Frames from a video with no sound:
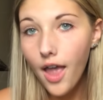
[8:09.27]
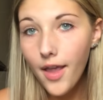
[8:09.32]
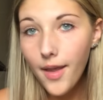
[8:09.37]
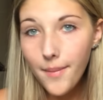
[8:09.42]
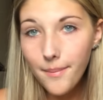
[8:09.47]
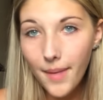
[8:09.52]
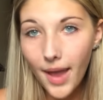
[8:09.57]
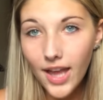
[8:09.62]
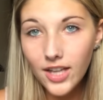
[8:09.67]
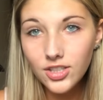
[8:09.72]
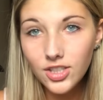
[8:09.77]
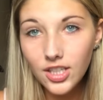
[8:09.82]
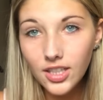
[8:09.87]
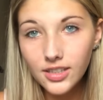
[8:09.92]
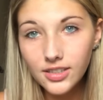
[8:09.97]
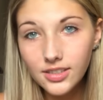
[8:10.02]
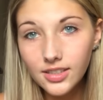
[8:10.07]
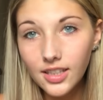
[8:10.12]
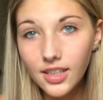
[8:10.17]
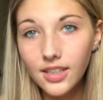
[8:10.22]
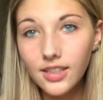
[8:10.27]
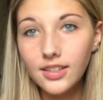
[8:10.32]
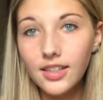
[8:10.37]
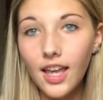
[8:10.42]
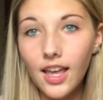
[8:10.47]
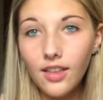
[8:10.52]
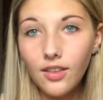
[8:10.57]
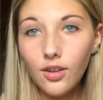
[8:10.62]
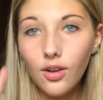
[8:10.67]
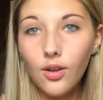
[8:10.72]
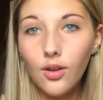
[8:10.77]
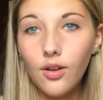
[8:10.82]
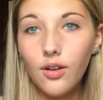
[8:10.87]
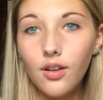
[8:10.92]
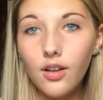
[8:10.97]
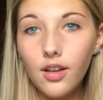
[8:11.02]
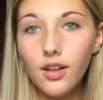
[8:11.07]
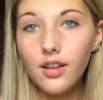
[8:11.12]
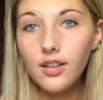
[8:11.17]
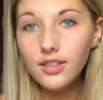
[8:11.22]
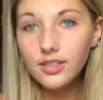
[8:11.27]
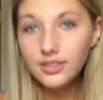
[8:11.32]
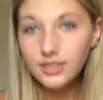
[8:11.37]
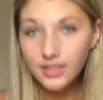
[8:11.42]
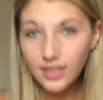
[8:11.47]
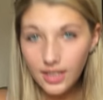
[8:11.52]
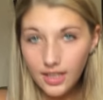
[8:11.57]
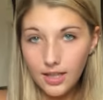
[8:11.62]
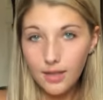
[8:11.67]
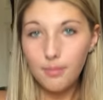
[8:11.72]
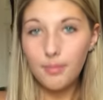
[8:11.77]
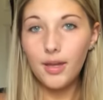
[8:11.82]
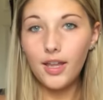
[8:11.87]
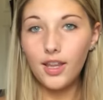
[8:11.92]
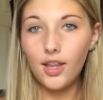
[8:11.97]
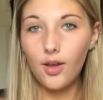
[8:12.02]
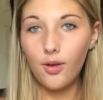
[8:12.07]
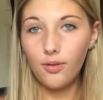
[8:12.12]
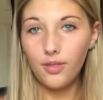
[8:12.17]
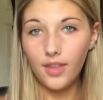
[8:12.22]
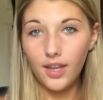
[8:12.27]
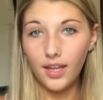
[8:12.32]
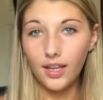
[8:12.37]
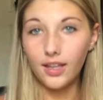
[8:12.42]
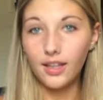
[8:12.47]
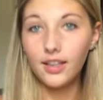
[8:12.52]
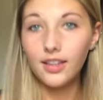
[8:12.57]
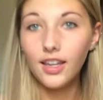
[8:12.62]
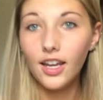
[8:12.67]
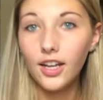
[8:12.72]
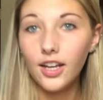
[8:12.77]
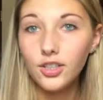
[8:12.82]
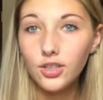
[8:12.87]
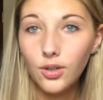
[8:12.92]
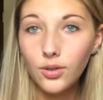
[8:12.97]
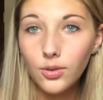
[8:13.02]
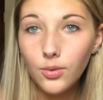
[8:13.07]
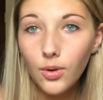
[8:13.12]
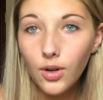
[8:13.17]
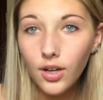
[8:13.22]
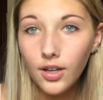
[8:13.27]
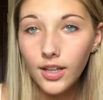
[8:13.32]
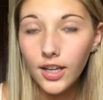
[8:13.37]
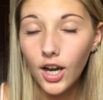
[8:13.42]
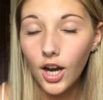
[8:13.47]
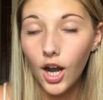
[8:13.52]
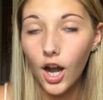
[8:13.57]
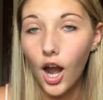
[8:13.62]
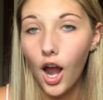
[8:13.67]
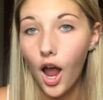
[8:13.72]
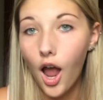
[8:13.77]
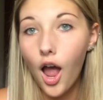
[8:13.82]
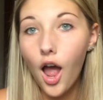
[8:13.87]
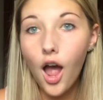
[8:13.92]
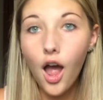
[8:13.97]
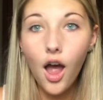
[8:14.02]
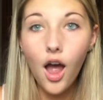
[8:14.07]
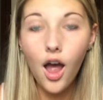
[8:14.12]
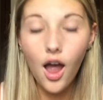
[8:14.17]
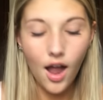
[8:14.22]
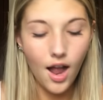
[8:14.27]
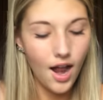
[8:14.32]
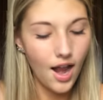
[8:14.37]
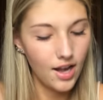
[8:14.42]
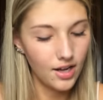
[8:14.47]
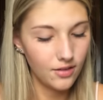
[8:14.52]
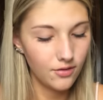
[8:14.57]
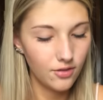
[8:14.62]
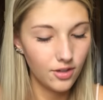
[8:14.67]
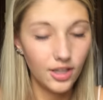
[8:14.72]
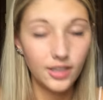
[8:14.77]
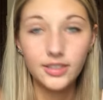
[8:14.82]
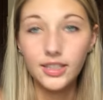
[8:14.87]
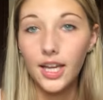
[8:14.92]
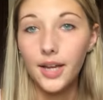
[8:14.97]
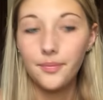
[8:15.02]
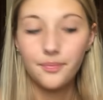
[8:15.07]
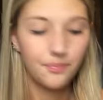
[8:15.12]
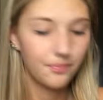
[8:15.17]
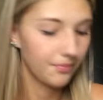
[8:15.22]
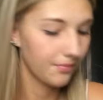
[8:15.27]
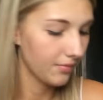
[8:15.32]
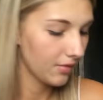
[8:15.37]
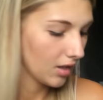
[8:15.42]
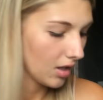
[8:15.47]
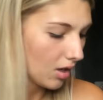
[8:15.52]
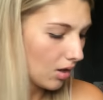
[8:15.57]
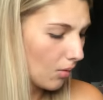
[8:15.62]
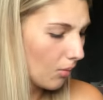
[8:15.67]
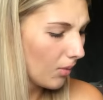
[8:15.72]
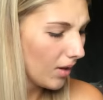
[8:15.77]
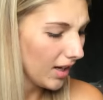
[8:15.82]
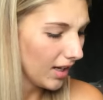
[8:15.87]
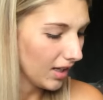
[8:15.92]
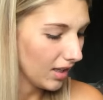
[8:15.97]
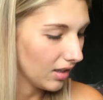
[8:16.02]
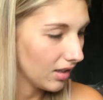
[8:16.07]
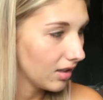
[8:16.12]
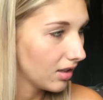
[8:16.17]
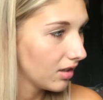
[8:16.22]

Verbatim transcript: it matches that little city pillow thing that I showed you earlier. I didn't realize that. Wait,